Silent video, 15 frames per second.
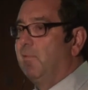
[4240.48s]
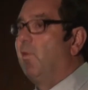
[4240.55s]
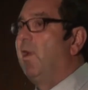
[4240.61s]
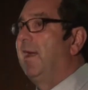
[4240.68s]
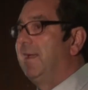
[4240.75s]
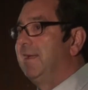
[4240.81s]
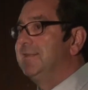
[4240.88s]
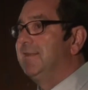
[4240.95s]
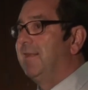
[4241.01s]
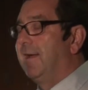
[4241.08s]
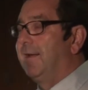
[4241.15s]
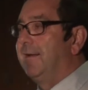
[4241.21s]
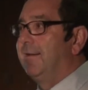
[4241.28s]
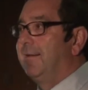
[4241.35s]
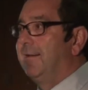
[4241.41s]
Why is
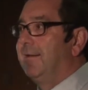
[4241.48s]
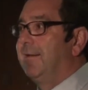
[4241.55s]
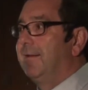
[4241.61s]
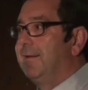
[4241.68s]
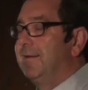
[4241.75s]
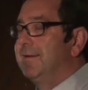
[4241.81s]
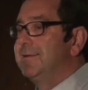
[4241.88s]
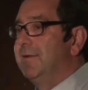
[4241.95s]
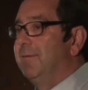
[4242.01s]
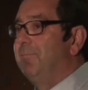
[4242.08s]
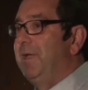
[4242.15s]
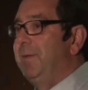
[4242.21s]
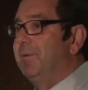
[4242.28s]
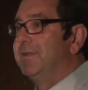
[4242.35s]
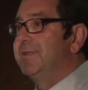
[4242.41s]
that?
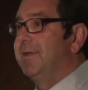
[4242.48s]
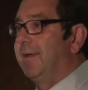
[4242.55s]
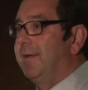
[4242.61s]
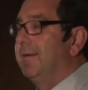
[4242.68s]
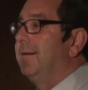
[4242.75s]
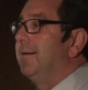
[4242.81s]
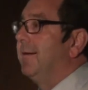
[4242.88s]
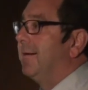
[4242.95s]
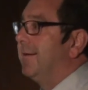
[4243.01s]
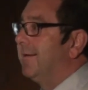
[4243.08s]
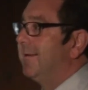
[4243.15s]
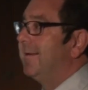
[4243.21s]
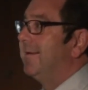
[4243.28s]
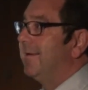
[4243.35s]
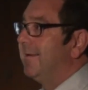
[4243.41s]
Some people say,
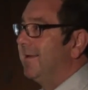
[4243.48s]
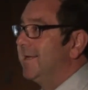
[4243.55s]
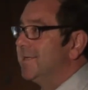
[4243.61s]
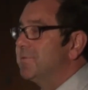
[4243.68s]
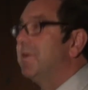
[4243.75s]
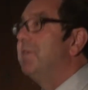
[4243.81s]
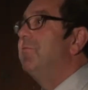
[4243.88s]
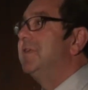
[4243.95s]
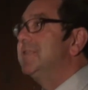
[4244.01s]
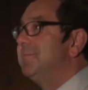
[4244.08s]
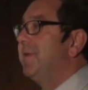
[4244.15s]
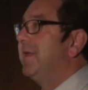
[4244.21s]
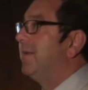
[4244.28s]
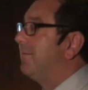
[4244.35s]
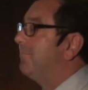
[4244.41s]
Esri
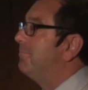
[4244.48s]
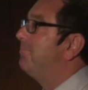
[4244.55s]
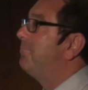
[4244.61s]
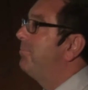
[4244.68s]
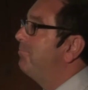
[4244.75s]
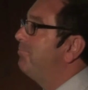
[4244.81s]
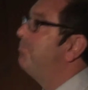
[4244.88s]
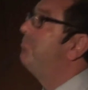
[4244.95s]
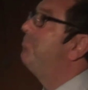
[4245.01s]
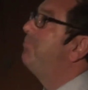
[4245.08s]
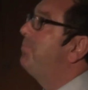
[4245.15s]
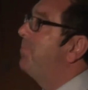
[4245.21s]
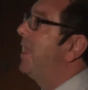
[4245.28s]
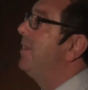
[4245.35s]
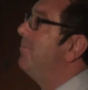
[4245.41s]
wants me to
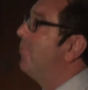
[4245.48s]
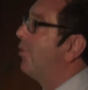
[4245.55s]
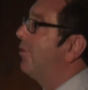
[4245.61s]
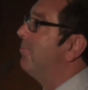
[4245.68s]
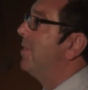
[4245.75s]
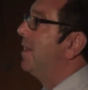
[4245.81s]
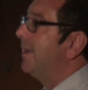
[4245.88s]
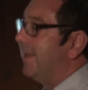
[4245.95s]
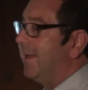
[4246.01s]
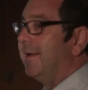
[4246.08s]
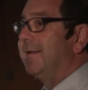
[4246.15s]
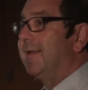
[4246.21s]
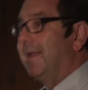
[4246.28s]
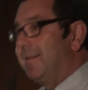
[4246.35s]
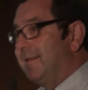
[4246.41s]
pay more
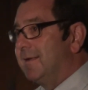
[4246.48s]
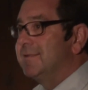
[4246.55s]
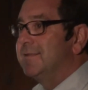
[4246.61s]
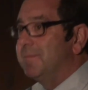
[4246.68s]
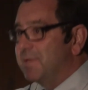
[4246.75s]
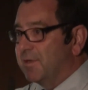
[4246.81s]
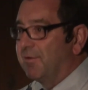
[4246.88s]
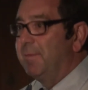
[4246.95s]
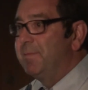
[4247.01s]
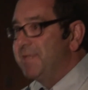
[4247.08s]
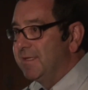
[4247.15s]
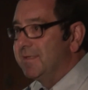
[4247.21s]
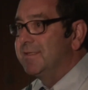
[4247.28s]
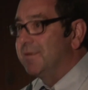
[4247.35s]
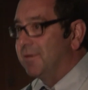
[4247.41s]
money and get the
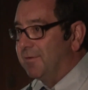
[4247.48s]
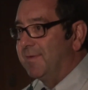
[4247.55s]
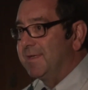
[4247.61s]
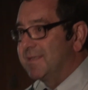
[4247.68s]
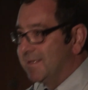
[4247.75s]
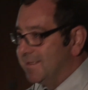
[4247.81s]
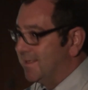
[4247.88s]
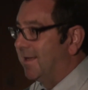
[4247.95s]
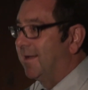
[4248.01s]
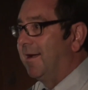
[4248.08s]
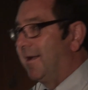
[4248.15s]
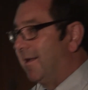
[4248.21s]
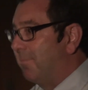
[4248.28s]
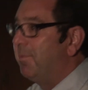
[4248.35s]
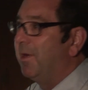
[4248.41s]
subscription service because I
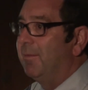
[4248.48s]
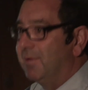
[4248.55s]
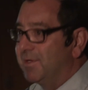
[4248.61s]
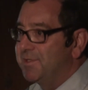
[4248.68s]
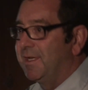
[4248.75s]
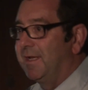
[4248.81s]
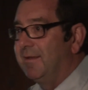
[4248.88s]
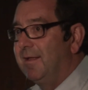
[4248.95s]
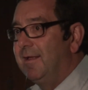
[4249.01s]
got to publish it.